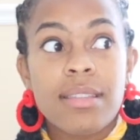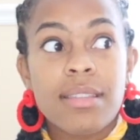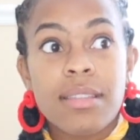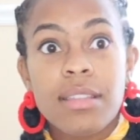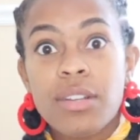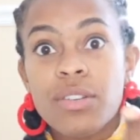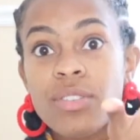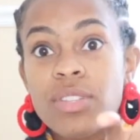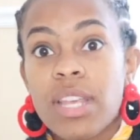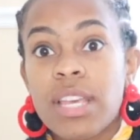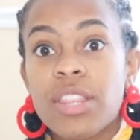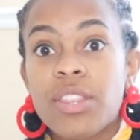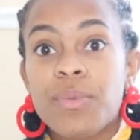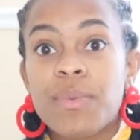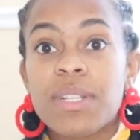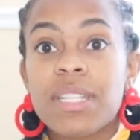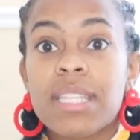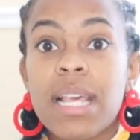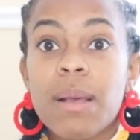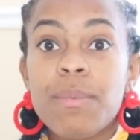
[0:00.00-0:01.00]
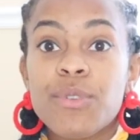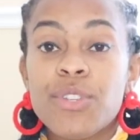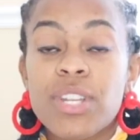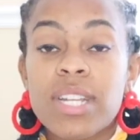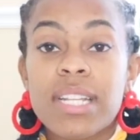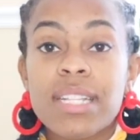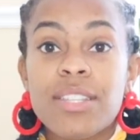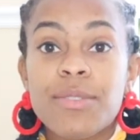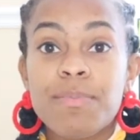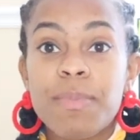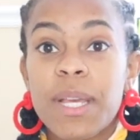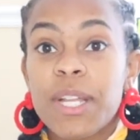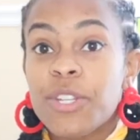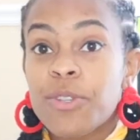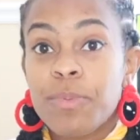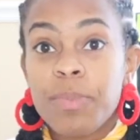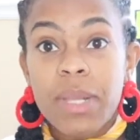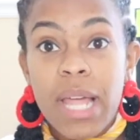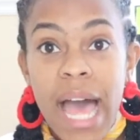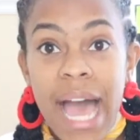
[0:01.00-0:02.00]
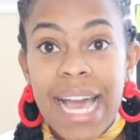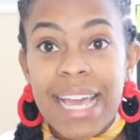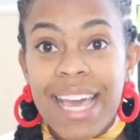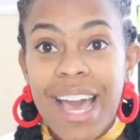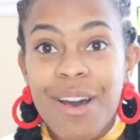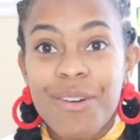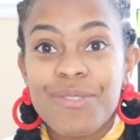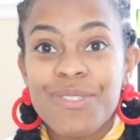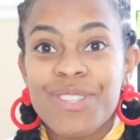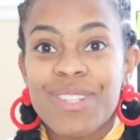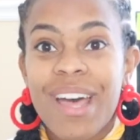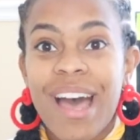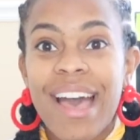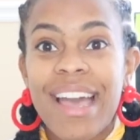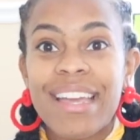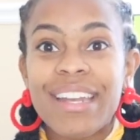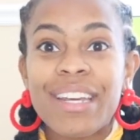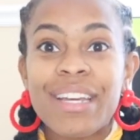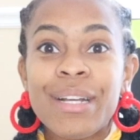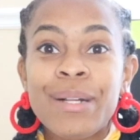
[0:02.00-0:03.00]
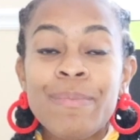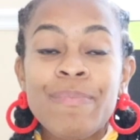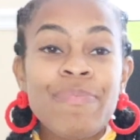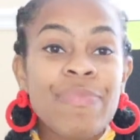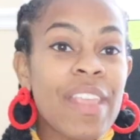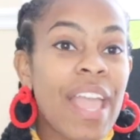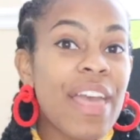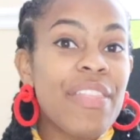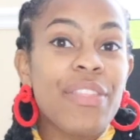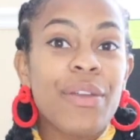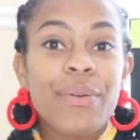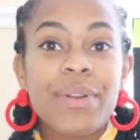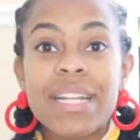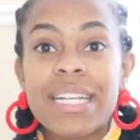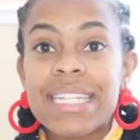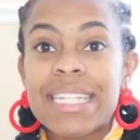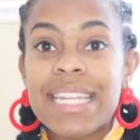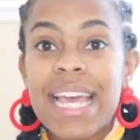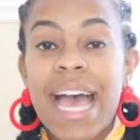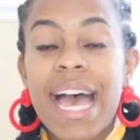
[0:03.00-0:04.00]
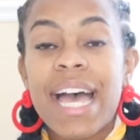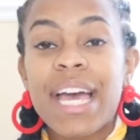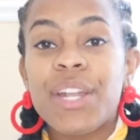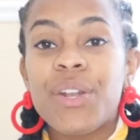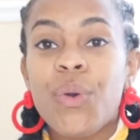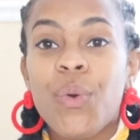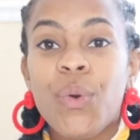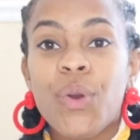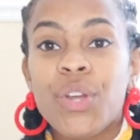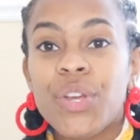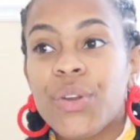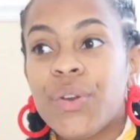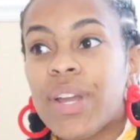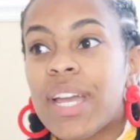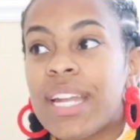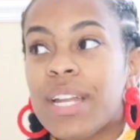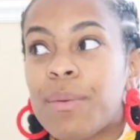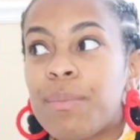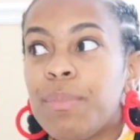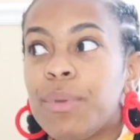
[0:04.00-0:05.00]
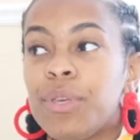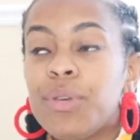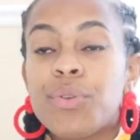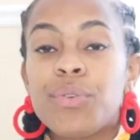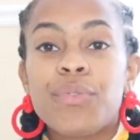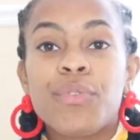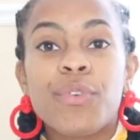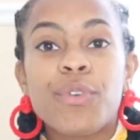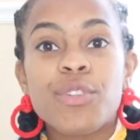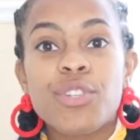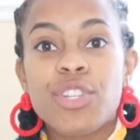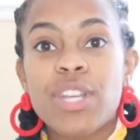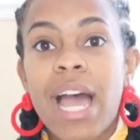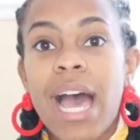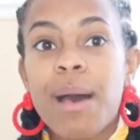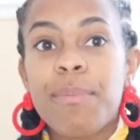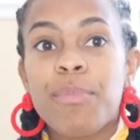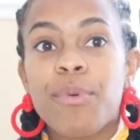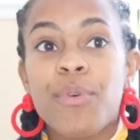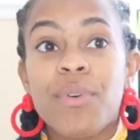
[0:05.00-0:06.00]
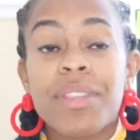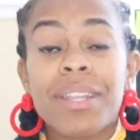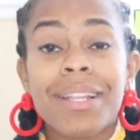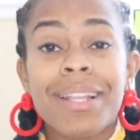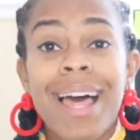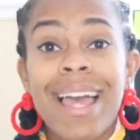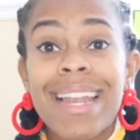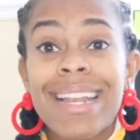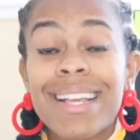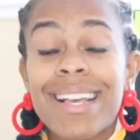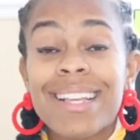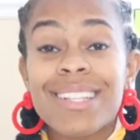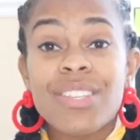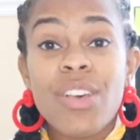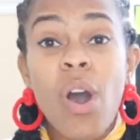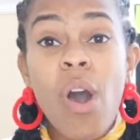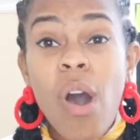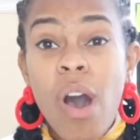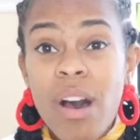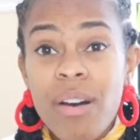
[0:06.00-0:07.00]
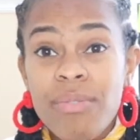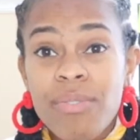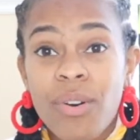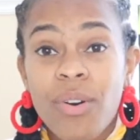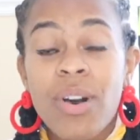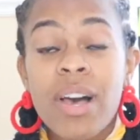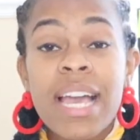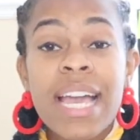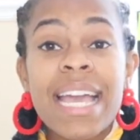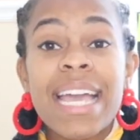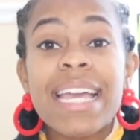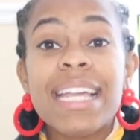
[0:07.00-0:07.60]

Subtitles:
there's like the reception, it's pitch black outside and they're in a tent, or you're in a beautiful chapel and the lighting is awful.